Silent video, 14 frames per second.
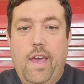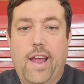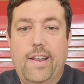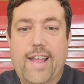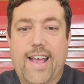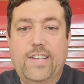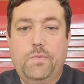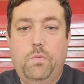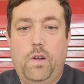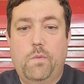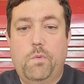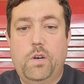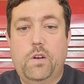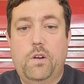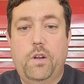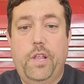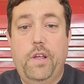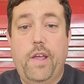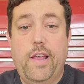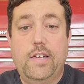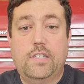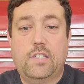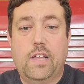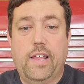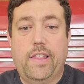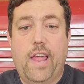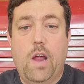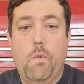And that's what we're going to do. He's,
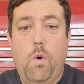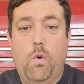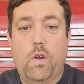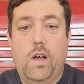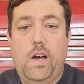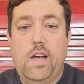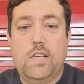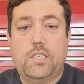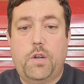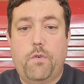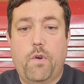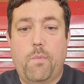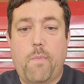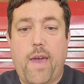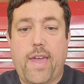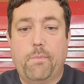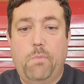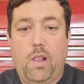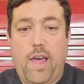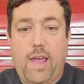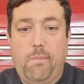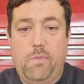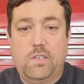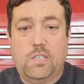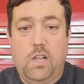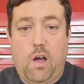they want us to remain blameless.